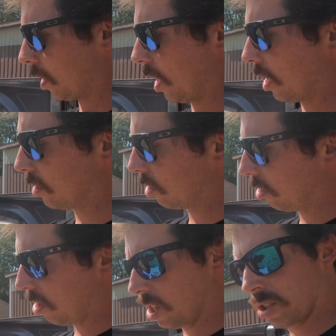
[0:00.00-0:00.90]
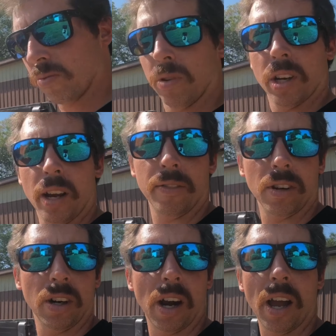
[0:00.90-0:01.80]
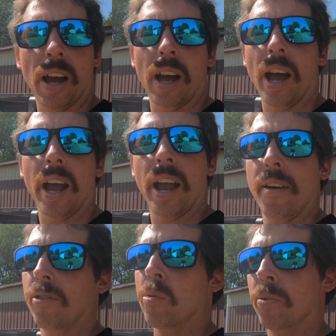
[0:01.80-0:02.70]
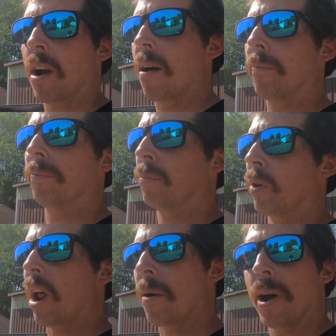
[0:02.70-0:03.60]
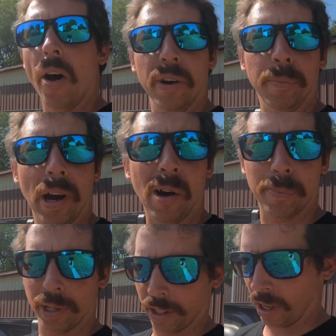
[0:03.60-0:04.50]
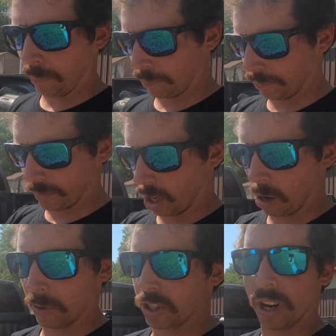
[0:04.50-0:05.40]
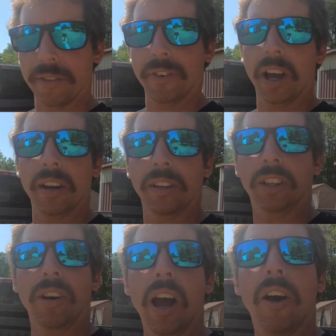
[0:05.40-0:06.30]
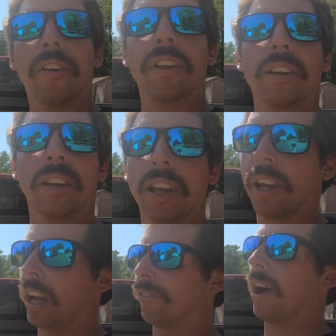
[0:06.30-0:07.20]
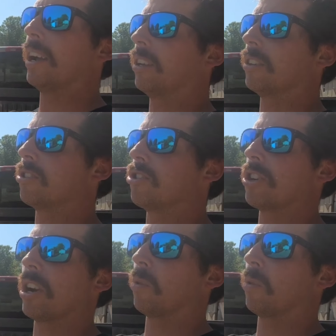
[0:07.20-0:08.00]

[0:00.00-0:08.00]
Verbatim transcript: cans, you know, it's whatever. Uh, I have no problem when I'm out and about picking up garbage that I find on the ground. And if I could share